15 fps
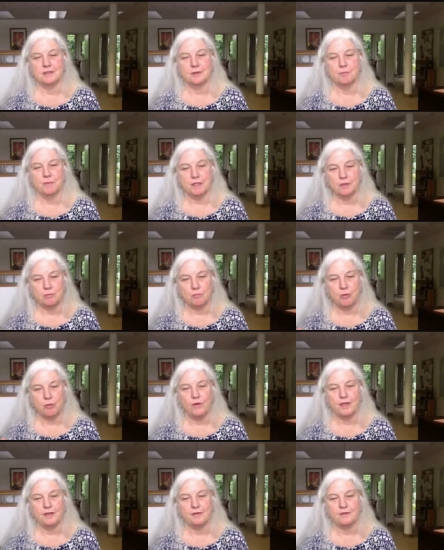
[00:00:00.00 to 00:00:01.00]
the middle
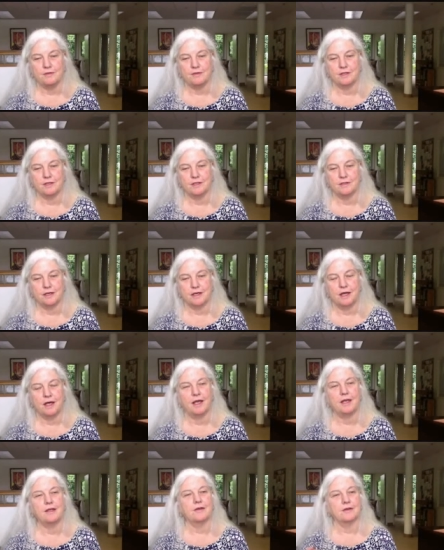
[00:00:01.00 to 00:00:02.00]
point and the
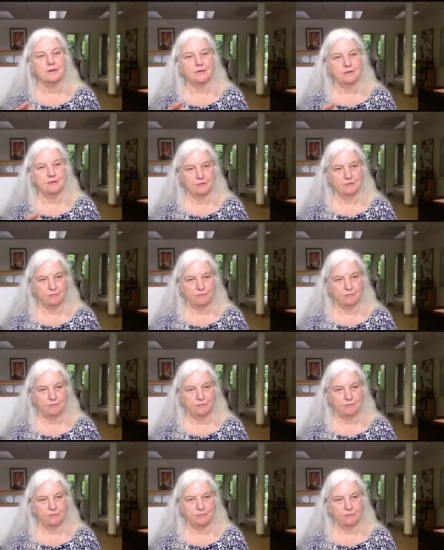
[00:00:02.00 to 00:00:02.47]
higher